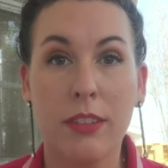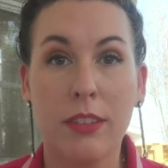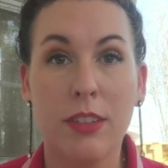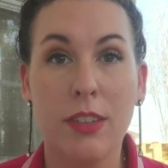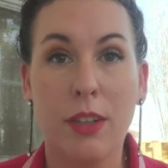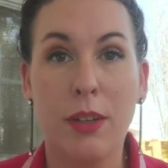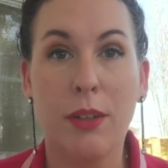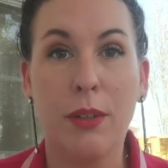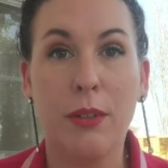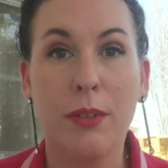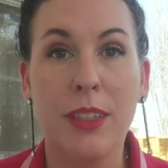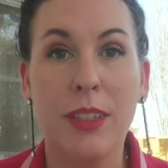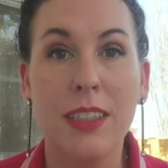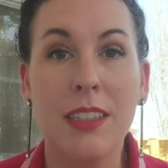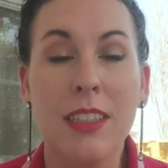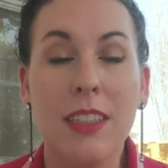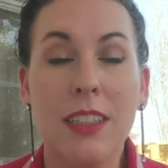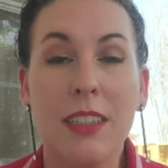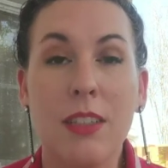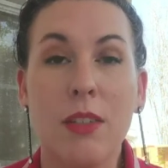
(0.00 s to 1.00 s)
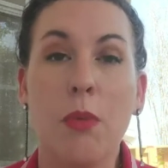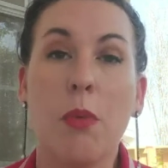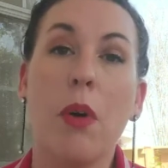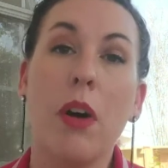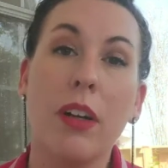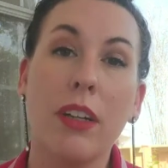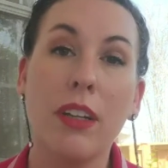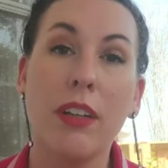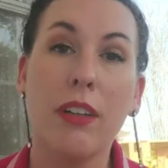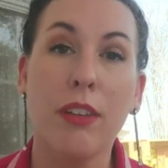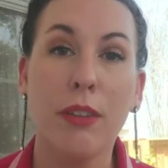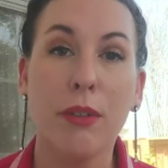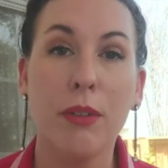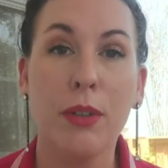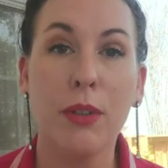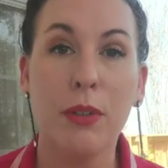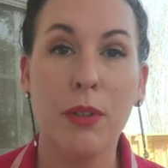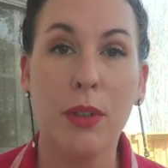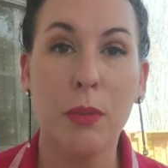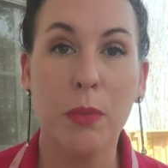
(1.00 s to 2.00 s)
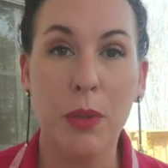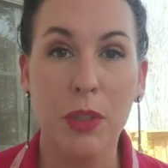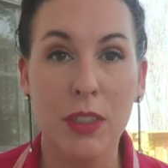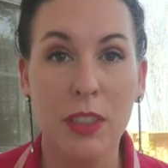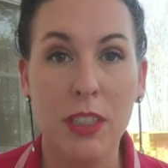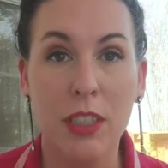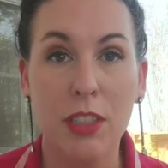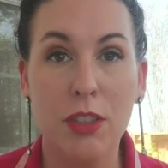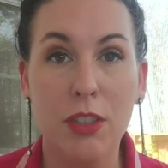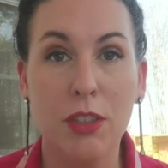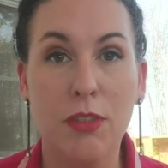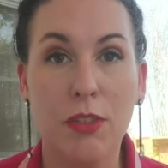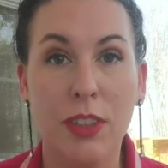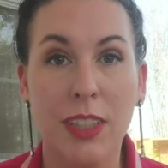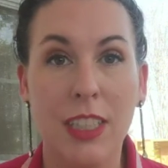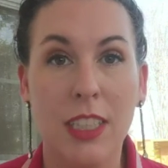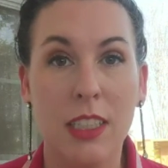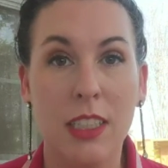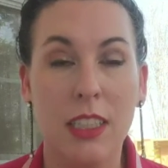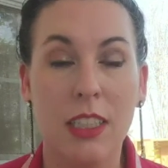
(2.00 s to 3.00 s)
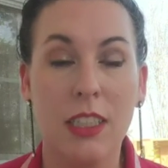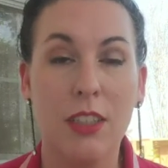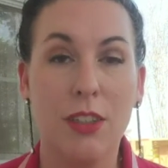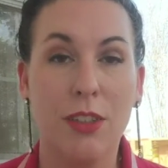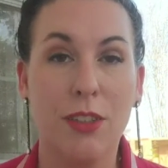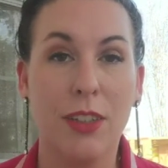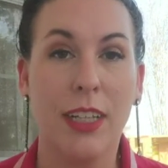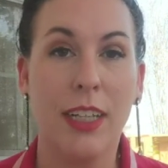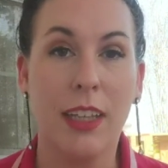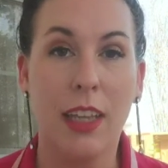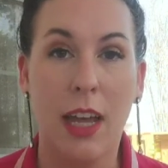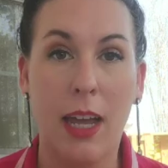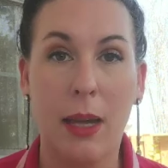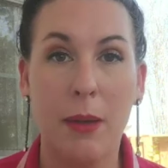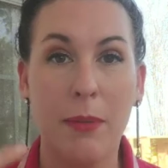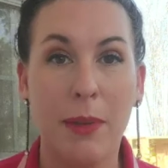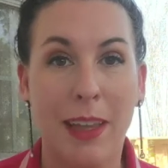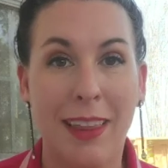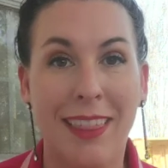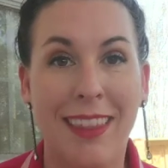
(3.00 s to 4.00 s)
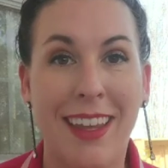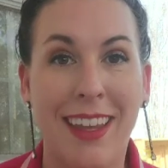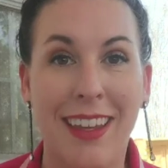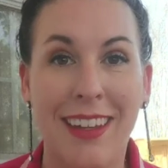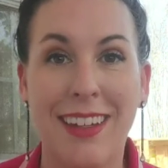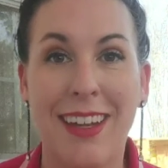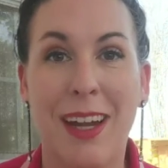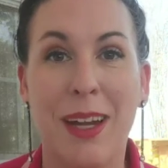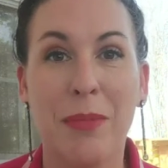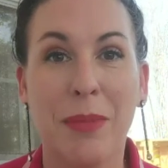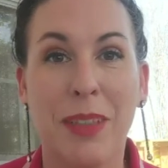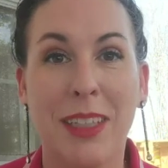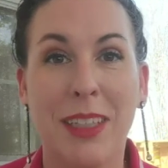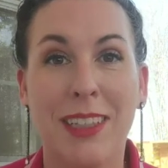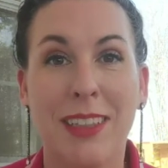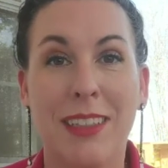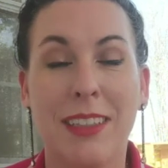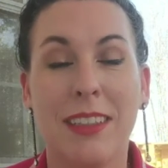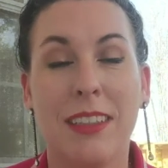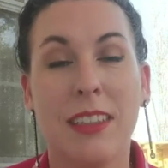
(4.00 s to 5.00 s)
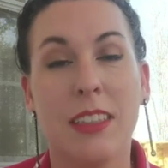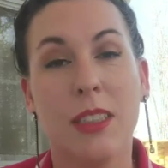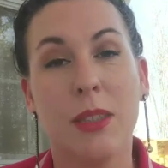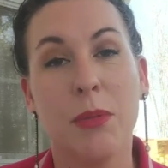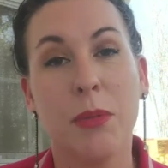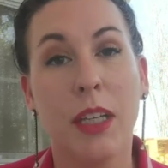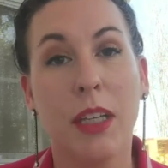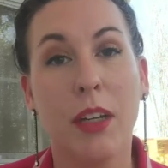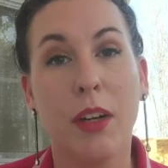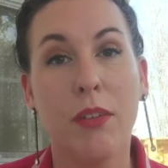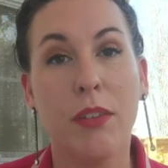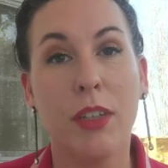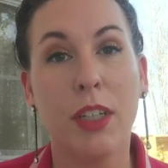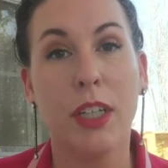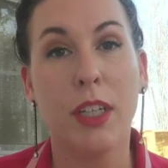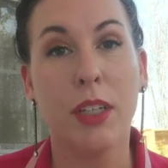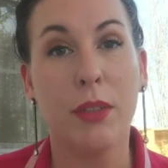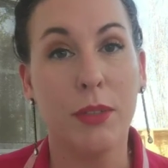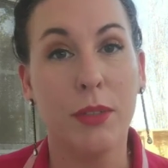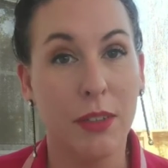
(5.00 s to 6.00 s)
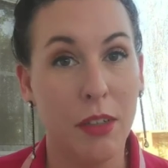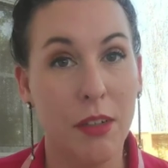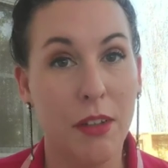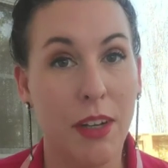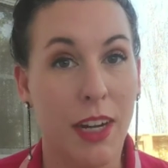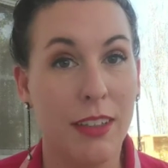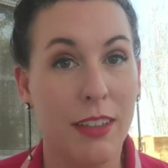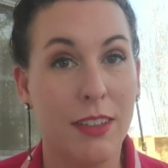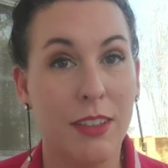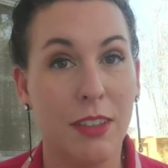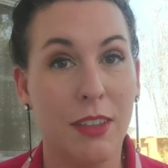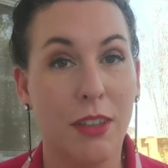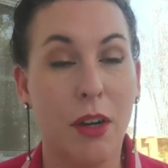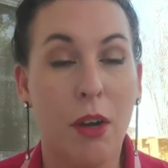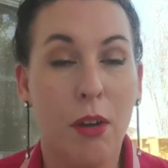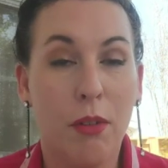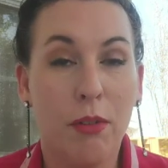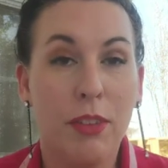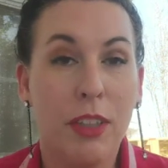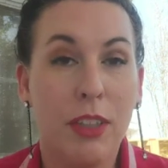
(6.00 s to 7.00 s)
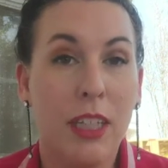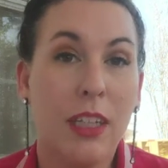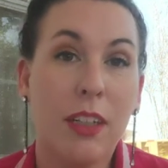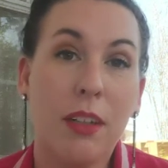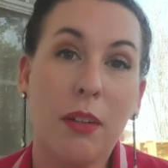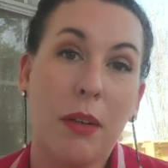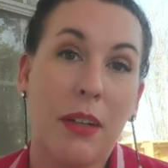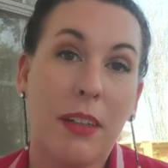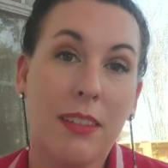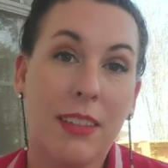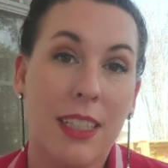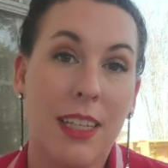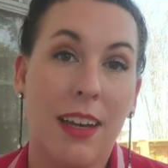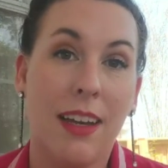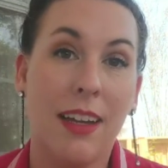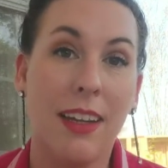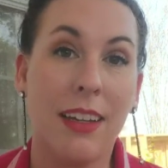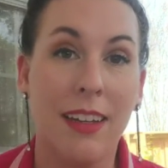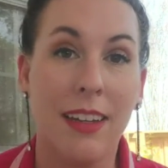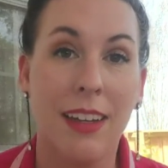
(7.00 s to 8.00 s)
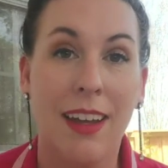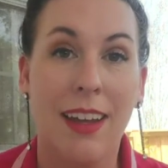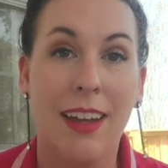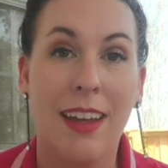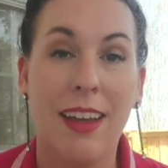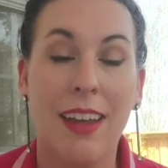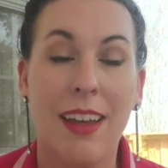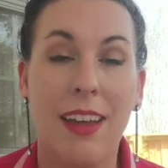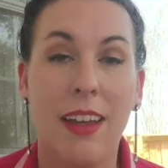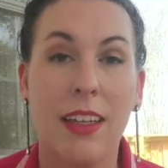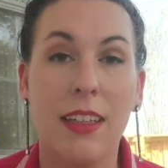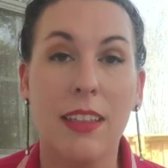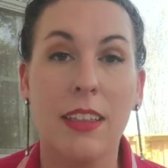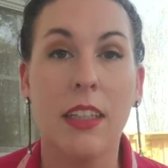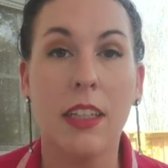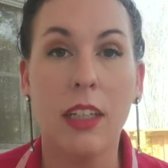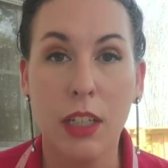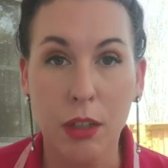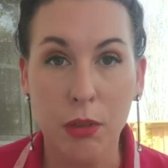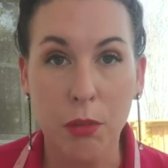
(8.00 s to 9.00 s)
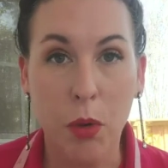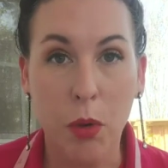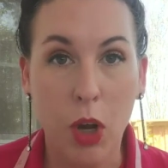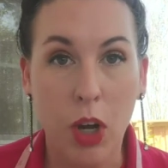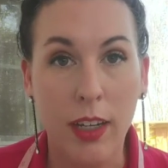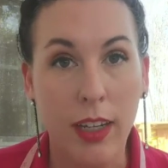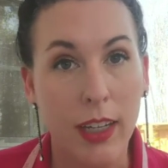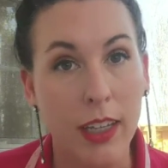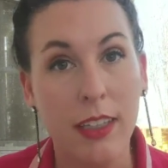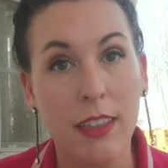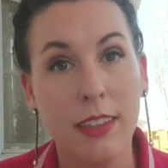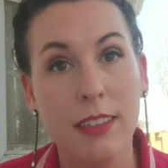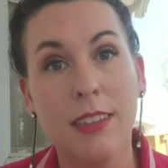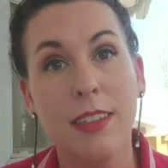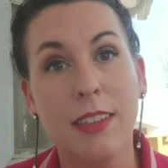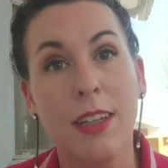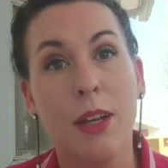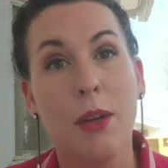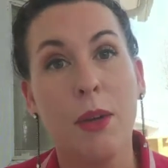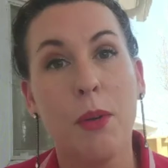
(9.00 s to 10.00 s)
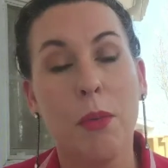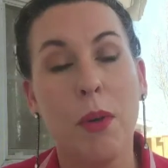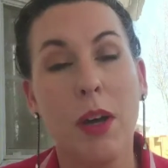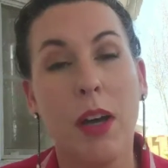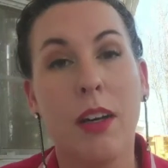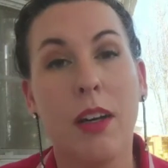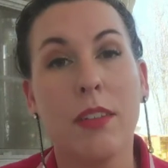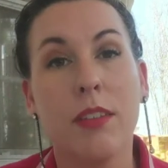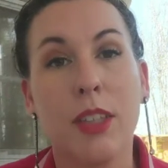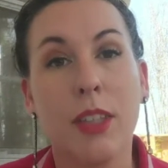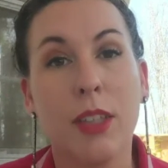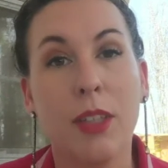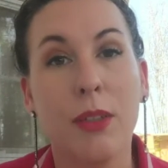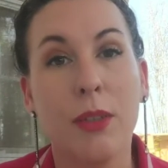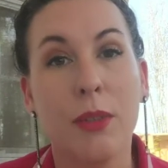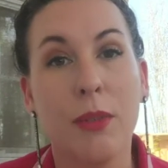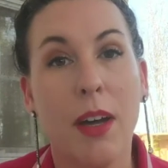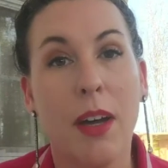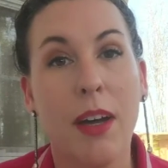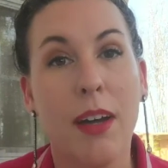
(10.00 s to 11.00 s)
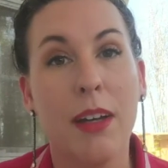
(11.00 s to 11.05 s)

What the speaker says: So this is to walk you through the procedures for the distance learning lab, and then I'm gonna swing it over to you, and you guys are hopefully gonna go outside and get a good walk in while you